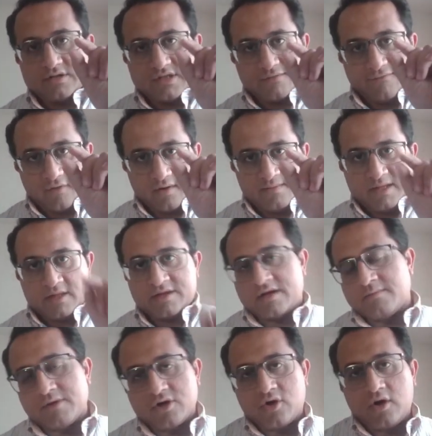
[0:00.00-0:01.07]
formula
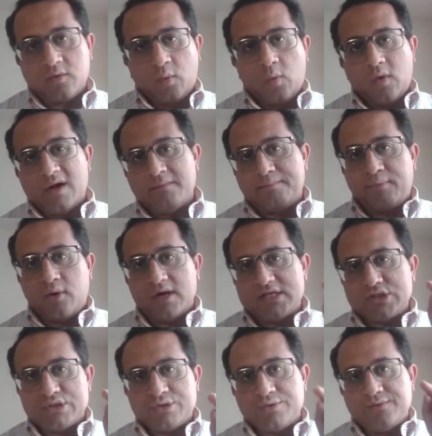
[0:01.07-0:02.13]
number called
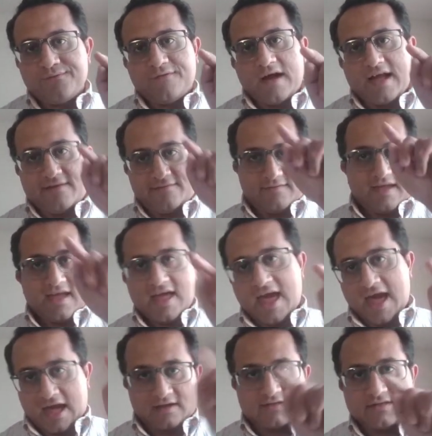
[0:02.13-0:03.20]

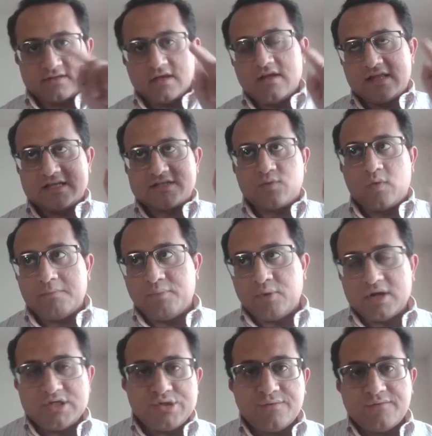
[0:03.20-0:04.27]
1.25x. That's
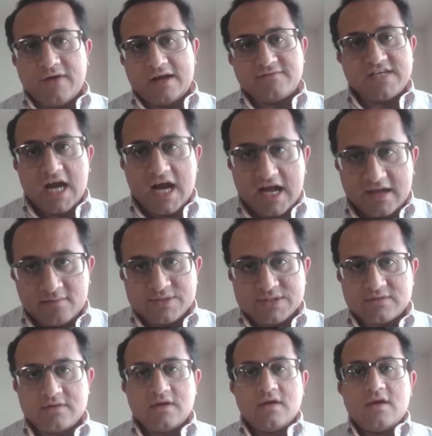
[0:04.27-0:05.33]
1.25 times.